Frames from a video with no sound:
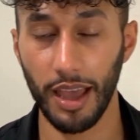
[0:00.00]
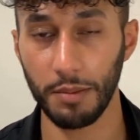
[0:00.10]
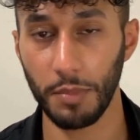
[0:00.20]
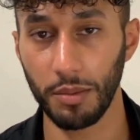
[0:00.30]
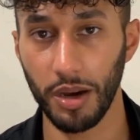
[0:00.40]

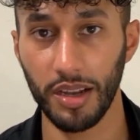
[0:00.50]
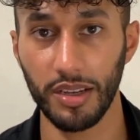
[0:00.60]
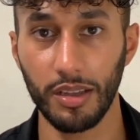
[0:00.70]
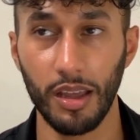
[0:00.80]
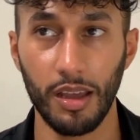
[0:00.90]
and my
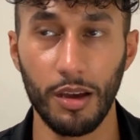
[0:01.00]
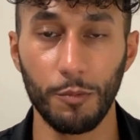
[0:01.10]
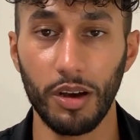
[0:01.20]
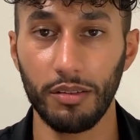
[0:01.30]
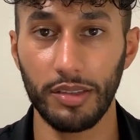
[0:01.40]
body?
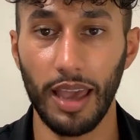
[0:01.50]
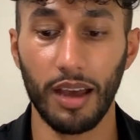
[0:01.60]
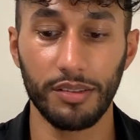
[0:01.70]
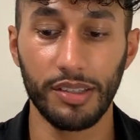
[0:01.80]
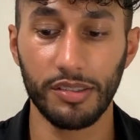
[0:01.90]
Well, yeah,
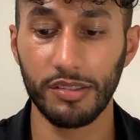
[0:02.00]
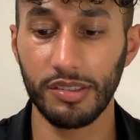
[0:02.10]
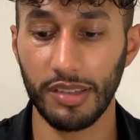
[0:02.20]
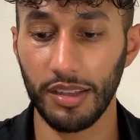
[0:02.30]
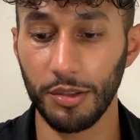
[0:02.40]
this is
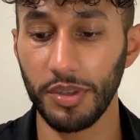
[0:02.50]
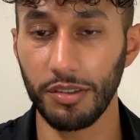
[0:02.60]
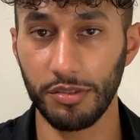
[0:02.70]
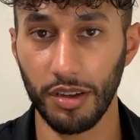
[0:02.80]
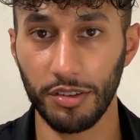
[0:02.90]
designed to be
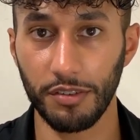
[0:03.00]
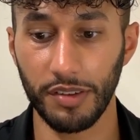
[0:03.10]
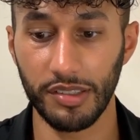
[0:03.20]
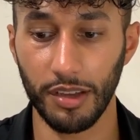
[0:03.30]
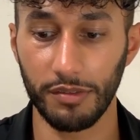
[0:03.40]
used on your
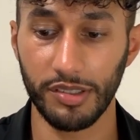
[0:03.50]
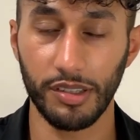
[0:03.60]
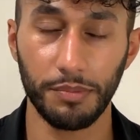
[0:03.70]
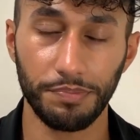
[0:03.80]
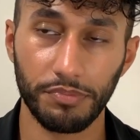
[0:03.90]
face,
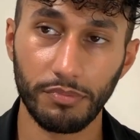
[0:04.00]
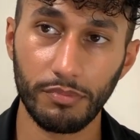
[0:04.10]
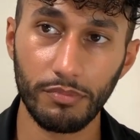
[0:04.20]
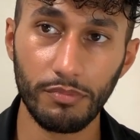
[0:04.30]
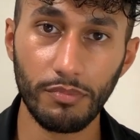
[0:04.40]
obviously.
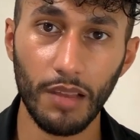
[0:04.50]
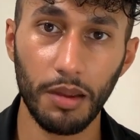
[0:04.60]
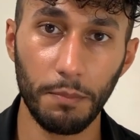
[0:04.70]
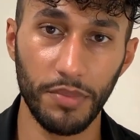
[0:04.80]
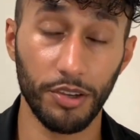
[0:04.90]

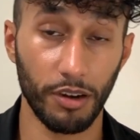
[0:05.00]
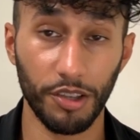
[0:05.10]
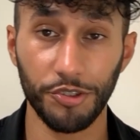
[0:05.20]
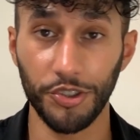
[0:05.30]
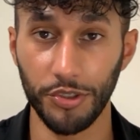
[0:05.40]
You can
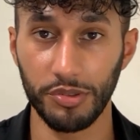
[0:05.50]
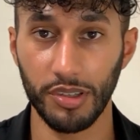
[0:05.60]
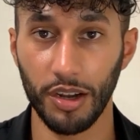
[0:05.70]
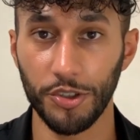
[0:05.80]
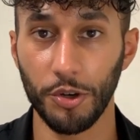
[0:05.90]
also use it
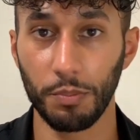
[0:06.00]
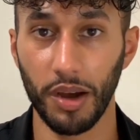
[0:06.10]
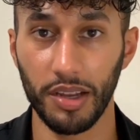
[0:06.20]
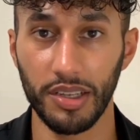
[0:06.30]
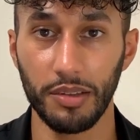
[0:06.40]
on your
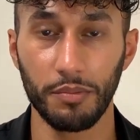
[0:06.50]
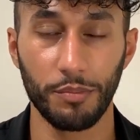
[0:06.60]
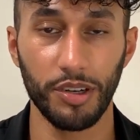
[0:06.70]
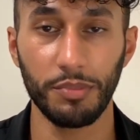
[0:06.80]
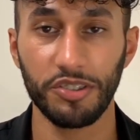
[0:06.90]
body.
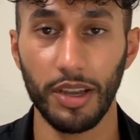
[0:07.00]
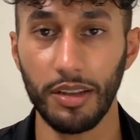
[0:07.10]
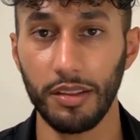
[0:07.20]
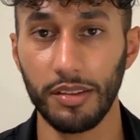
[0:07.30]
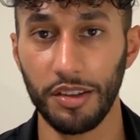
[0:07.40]
Pretty much
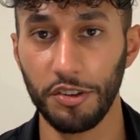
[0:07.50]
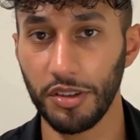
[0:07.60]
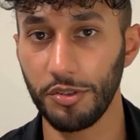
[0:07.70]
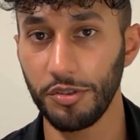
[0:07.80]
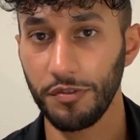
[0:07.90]
anything that you
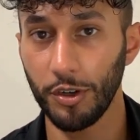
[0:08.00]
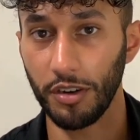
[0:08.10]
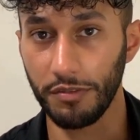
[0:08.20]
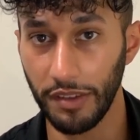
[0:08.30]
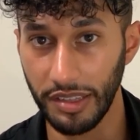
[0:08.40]
can use for your
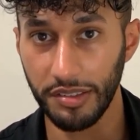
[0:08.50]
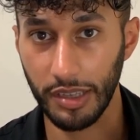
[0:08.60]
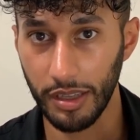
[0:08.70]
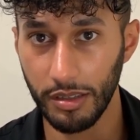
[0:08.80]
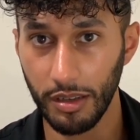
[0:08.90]
face
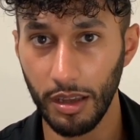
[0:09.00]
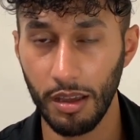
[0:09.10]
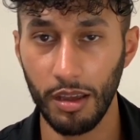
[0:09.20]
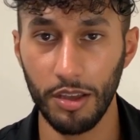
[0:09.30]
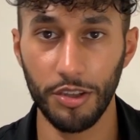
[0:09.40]
skin,
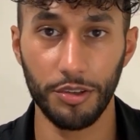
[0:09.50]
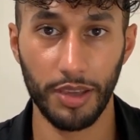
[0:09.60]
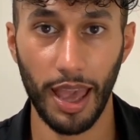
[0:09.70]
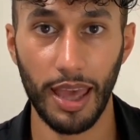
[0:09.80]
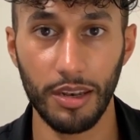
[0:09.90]
you
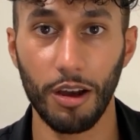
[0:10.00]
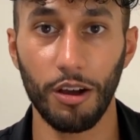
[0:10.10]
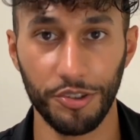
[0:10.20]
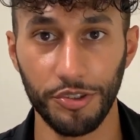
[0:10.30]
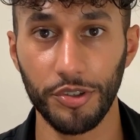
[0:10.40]
can
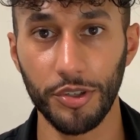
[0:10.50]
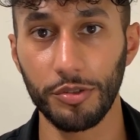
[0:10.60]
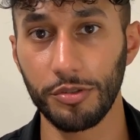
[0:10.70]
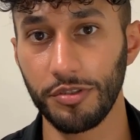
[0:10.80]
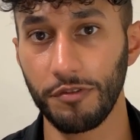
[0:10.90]
also
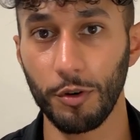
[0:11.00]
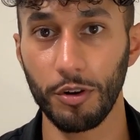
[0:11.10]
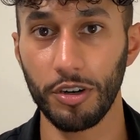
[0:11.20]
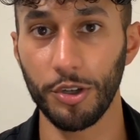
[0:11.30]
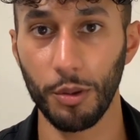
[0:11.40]
use
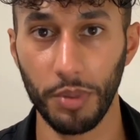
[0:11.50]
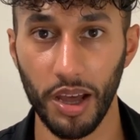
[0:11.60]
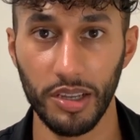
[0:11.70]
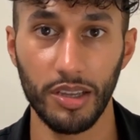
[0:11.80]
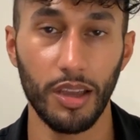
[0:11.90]
for your
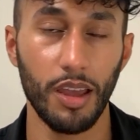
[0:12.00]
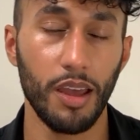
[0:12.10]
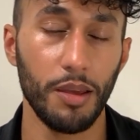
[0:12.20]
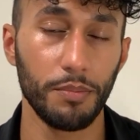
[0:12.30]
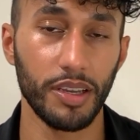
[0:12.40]
body
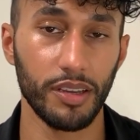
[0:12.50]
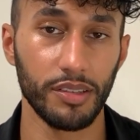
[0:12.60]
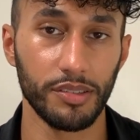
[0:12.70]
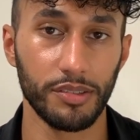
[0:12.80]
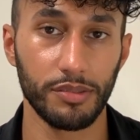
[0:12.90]

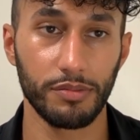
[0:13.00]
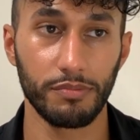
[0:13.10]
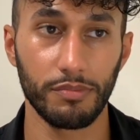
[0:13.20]
because